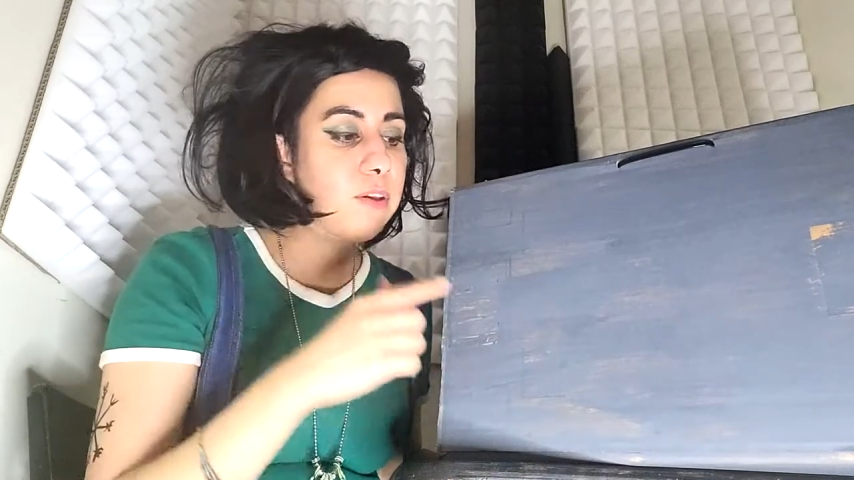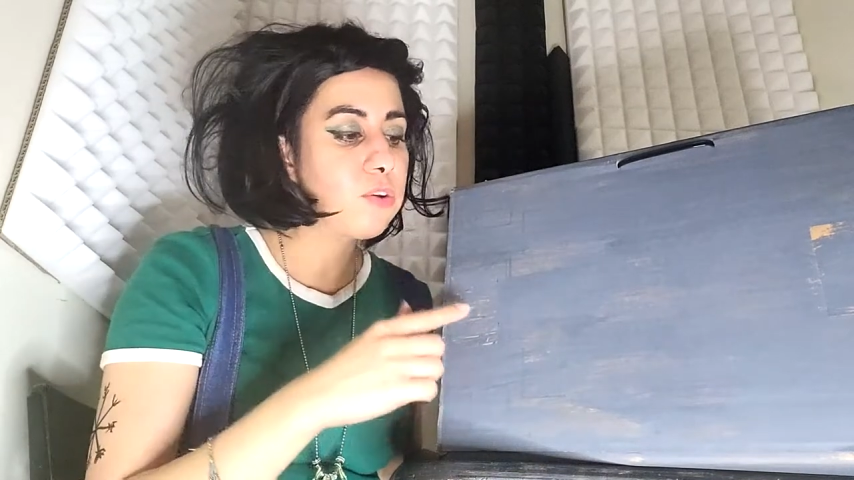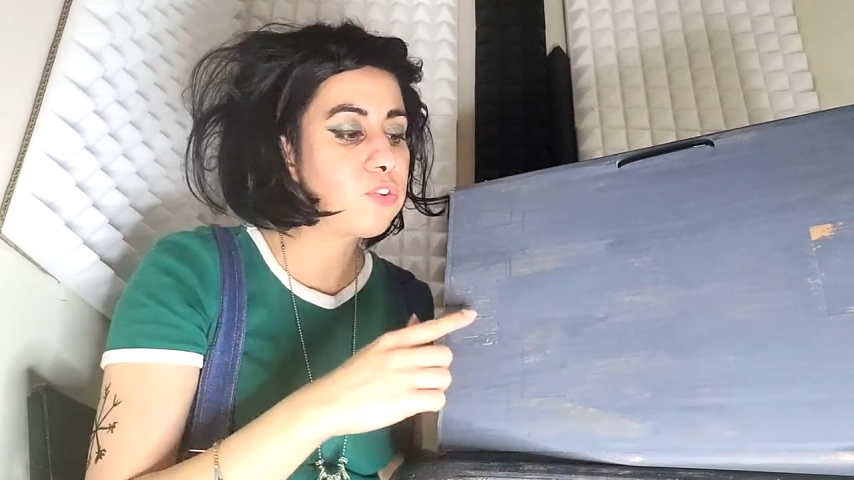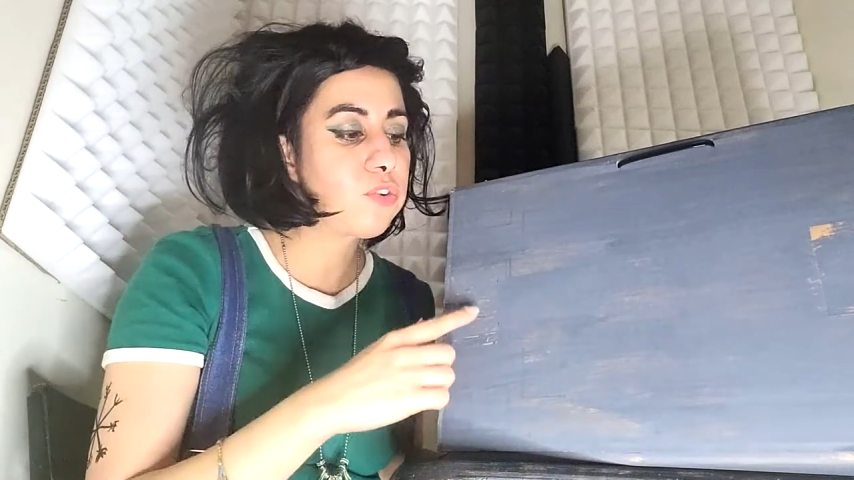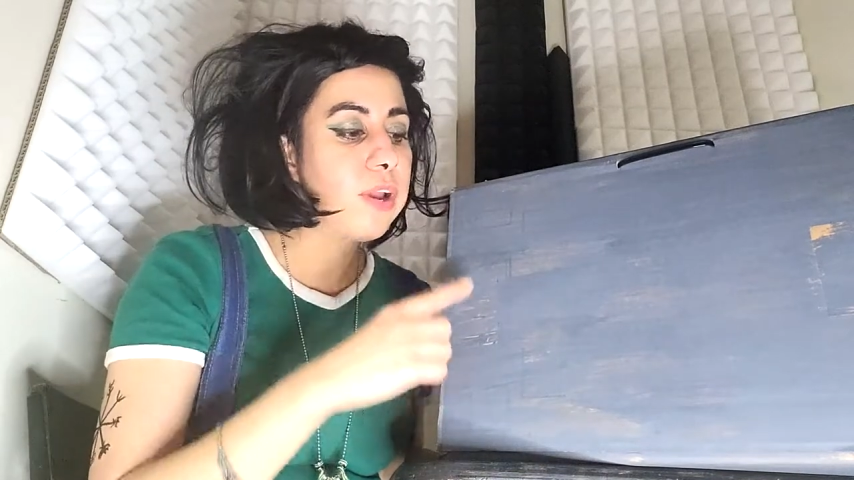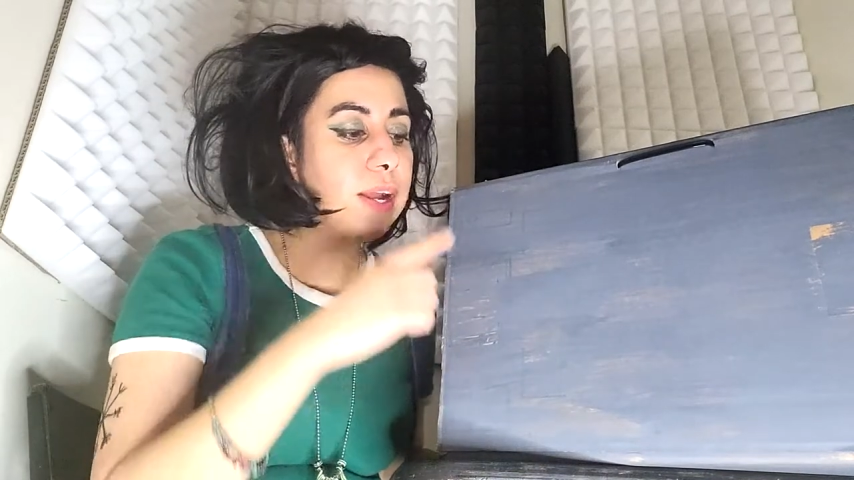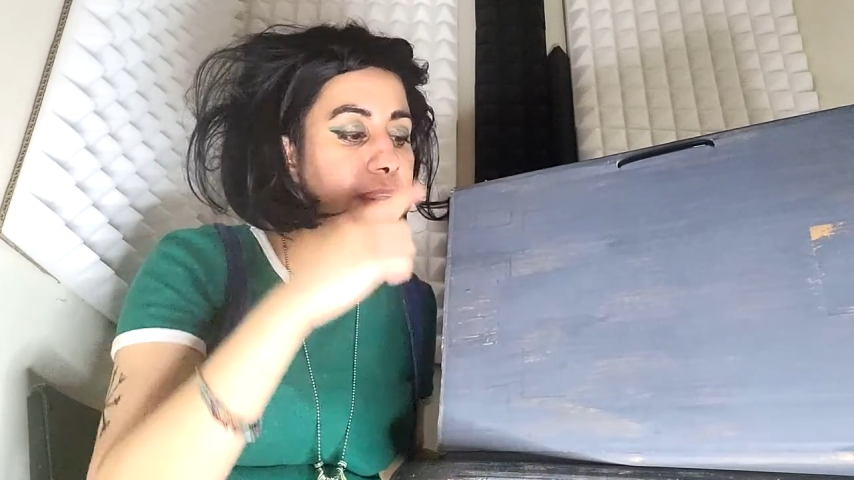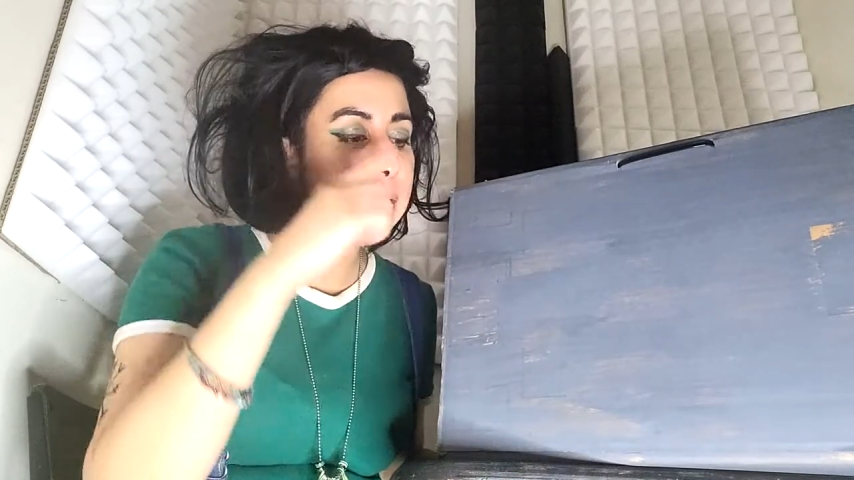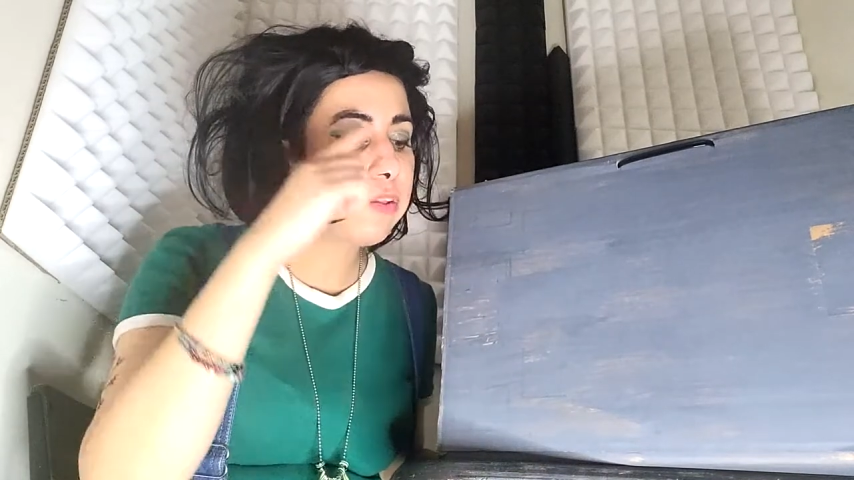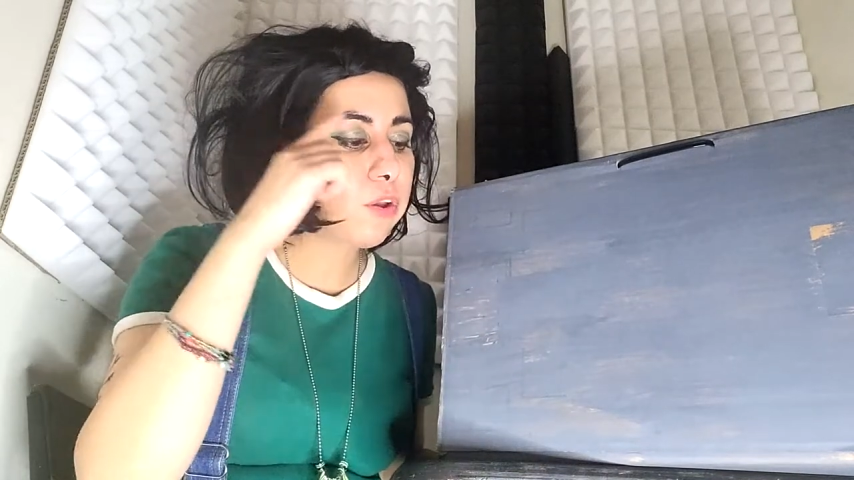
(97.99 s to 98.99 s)
goes directly
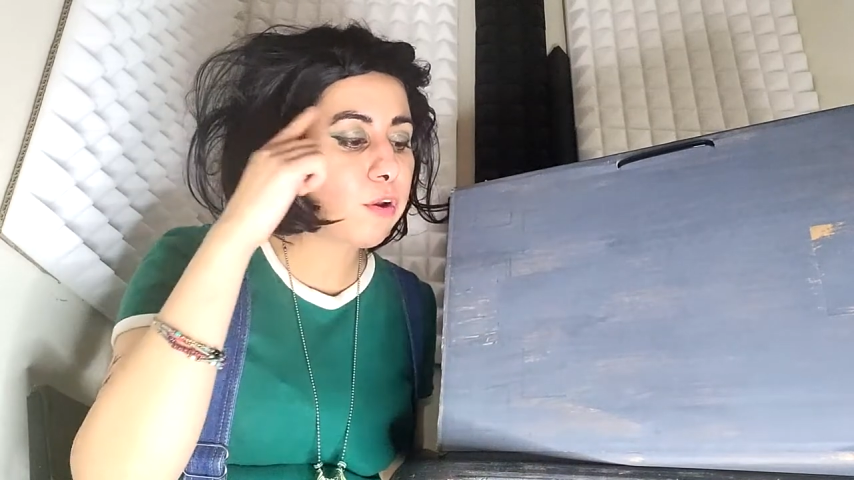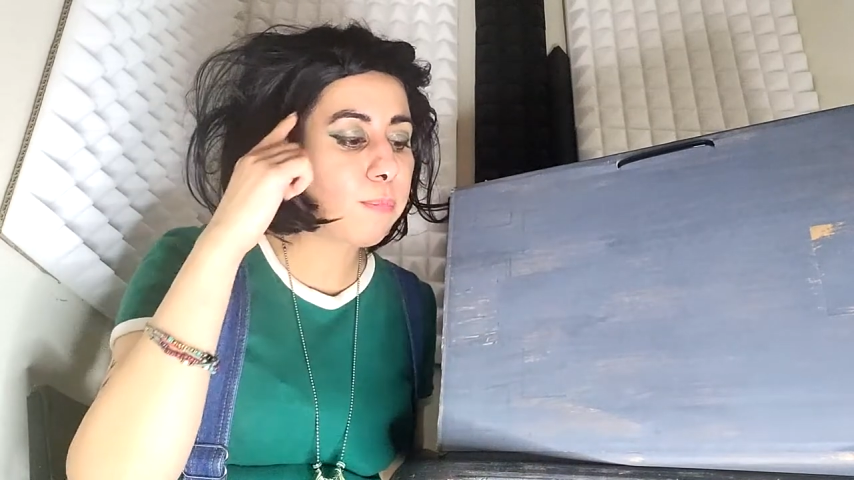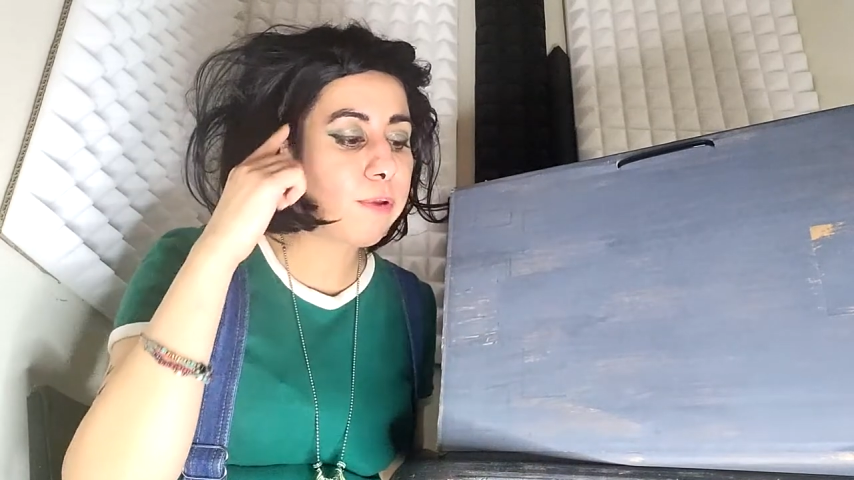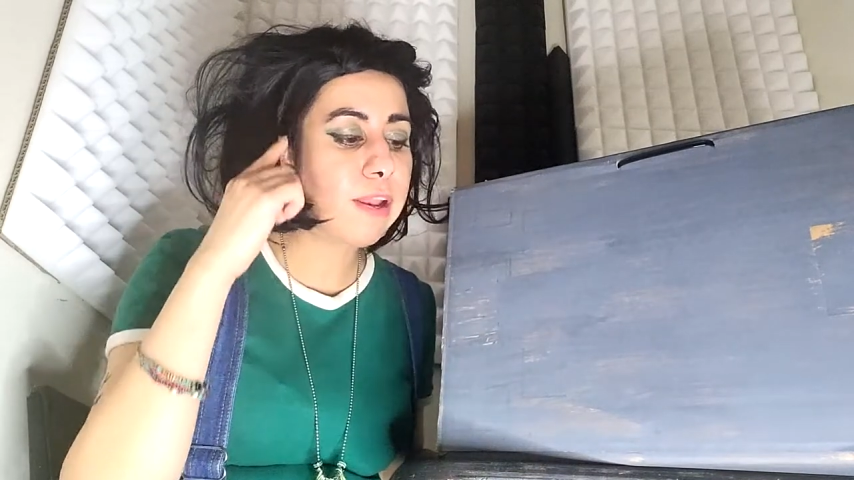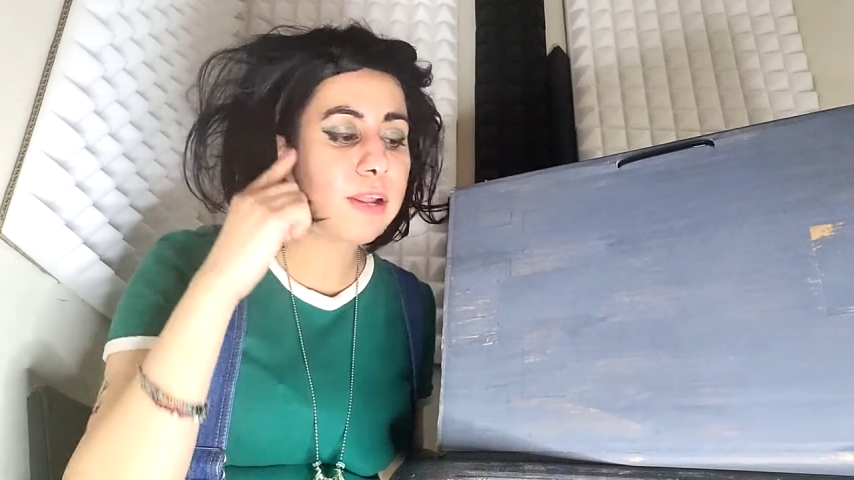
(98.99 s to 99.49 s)
into your brain